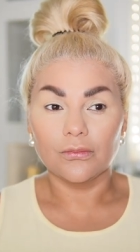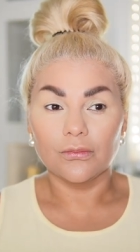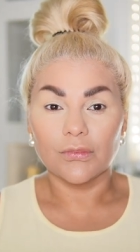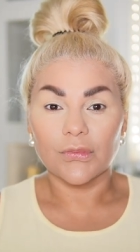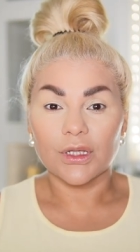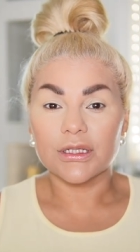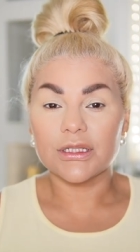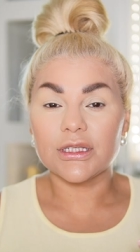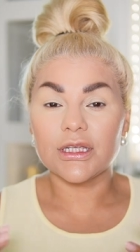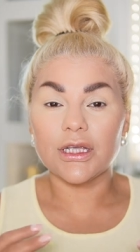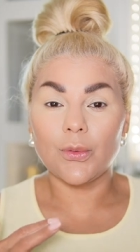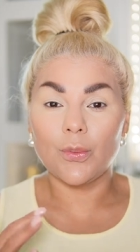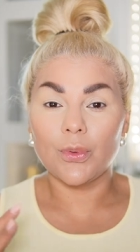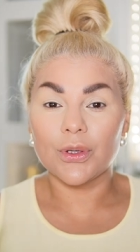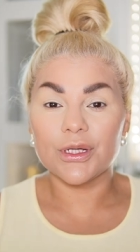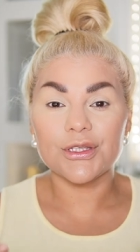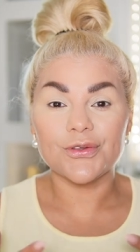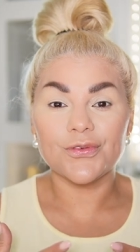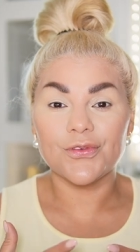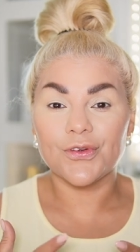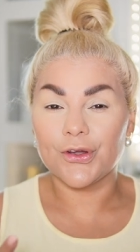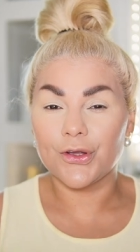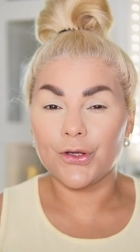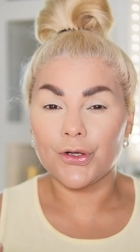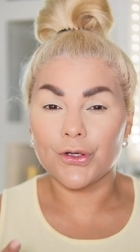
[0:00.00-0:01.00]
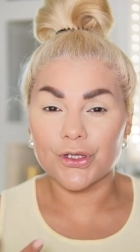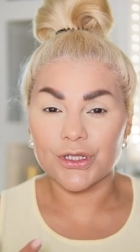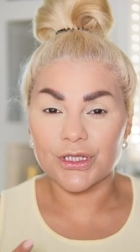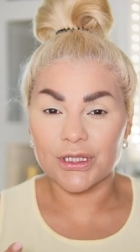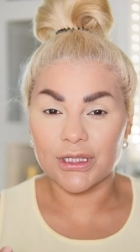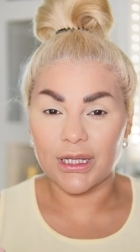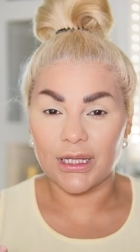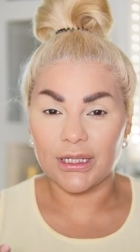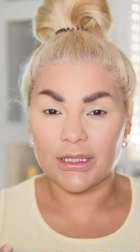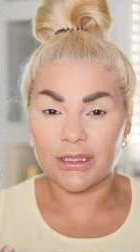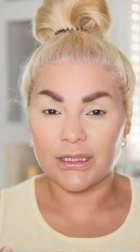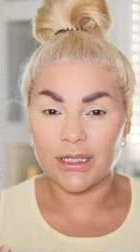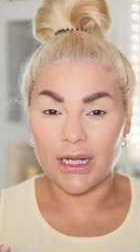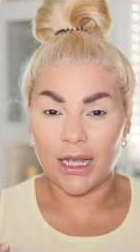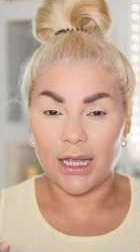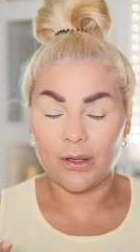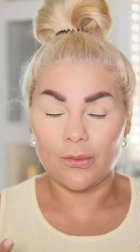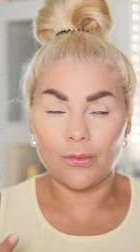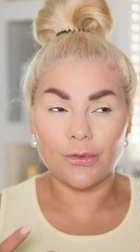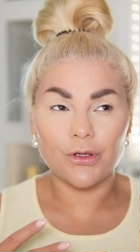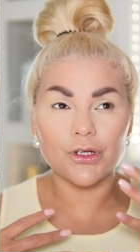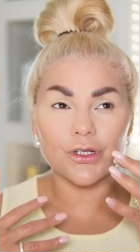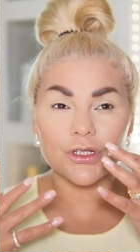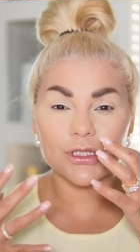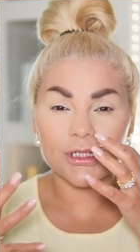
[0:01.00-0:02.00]
see what's for your skin type,
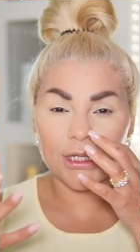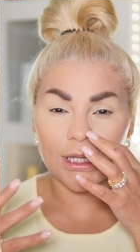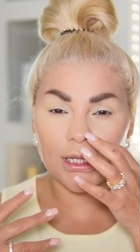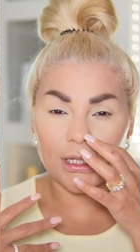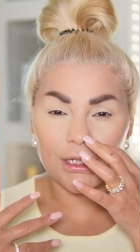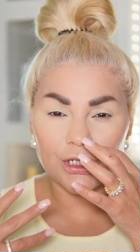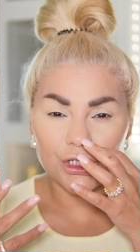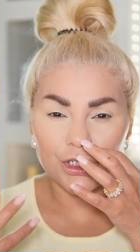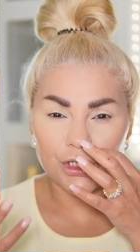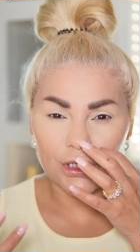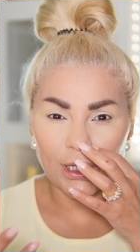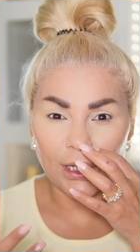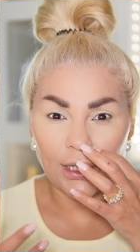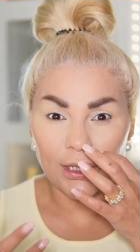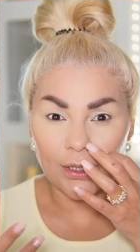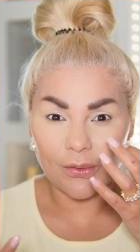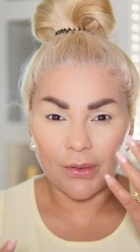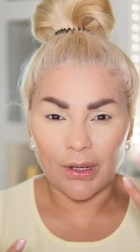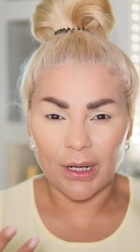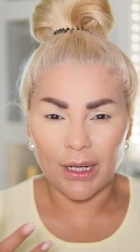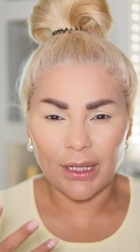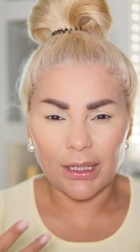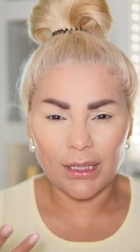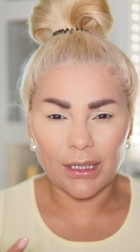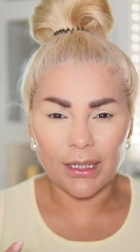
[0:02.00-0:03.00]
your skin shade, right?